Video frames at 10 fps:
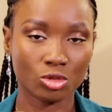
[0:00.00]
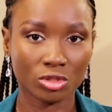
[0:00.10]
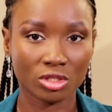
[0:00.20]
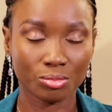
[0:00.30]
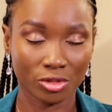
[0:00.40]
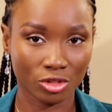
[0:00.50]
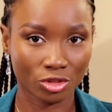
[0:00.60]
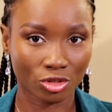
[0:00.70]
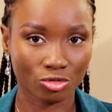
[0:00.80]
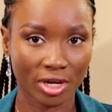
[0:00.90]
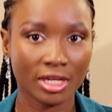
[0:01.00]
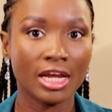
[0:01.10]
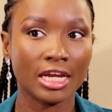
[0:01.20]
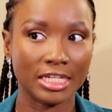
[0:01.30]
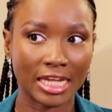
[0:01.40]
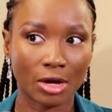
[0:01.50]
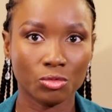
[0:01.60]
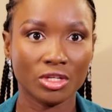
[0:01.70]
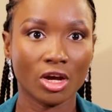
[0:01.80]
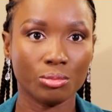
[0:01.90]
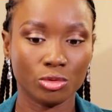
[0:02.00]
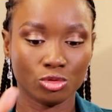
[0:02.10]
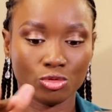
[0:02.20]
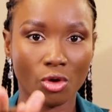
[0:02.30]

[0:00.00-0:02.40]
switching positions, right, that would help you to